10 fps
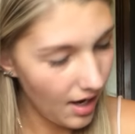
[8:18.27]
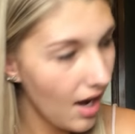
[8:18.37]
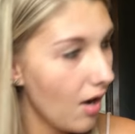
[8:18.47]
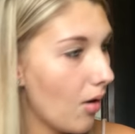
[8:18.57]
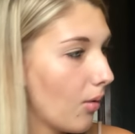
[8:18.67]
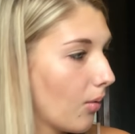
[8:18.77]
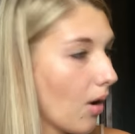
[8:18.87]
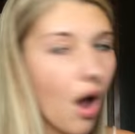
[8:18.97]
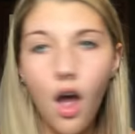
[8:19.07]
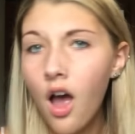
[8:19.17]
how?
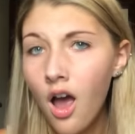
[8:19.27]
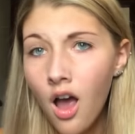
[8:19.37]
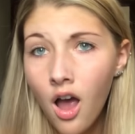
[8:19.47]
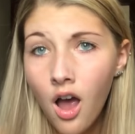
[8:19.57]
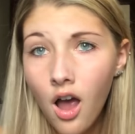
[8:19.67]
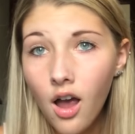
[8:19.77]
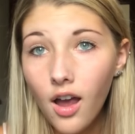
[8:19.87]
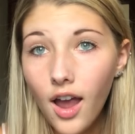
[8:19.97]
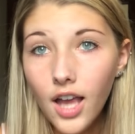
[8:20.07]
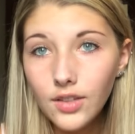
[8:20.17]

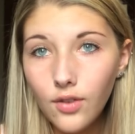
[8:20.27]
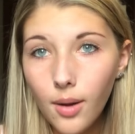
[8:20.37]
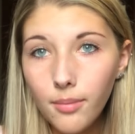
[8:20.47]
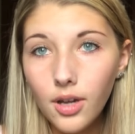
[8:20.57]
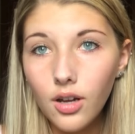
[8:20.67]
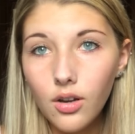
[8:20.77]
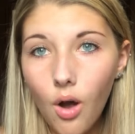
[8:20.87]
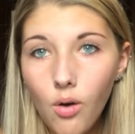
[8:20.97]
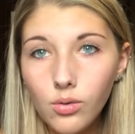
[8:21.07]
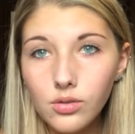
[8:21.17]
It's from
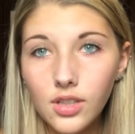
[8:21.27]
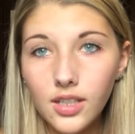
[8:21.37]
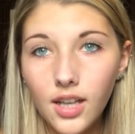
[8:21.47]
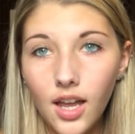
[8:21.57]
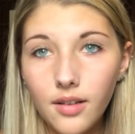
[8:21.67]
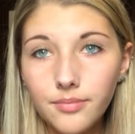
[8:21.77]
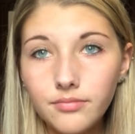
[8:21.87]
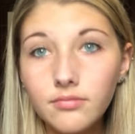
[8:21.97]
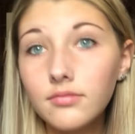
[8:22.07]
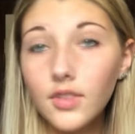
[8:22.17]
Kohl's and not,
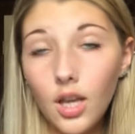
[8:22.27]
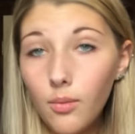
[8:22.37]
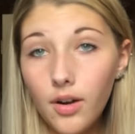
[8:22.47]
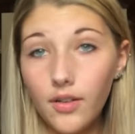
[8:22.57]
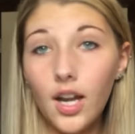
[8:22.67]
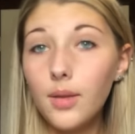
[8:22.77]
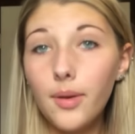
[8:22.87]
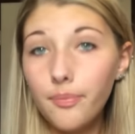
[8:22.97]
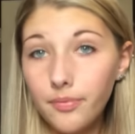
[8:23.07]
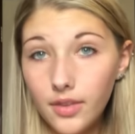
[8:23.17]
whatever. Anyway,
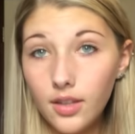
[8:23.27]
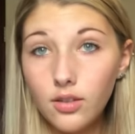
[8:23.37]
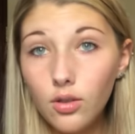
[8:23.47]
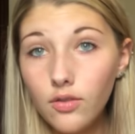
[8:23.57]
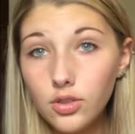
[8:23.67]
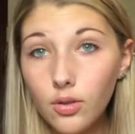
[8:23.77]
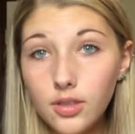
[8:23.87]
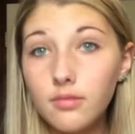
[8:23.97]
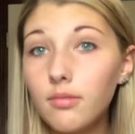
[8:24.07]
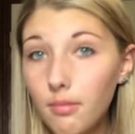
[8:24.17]
two different
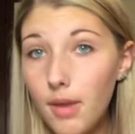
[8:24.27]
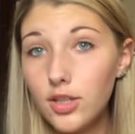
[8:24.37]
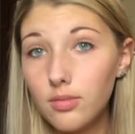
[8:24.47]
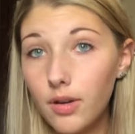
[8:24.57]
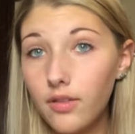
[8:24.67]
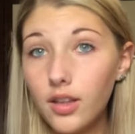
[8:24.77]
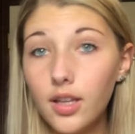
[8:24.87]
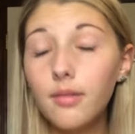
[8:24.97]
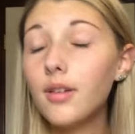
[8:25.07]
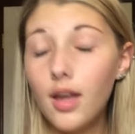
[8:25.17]
stores, matches
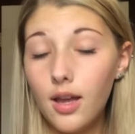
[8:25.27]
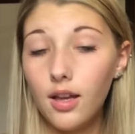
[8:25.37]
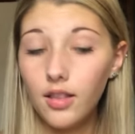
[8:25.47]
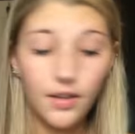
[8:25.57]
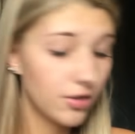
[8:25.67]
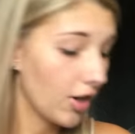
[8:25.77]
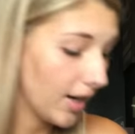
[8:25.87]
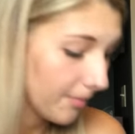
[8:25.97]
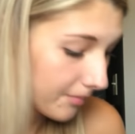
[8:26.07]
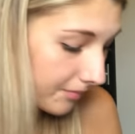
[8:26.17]
perfectly, life's great.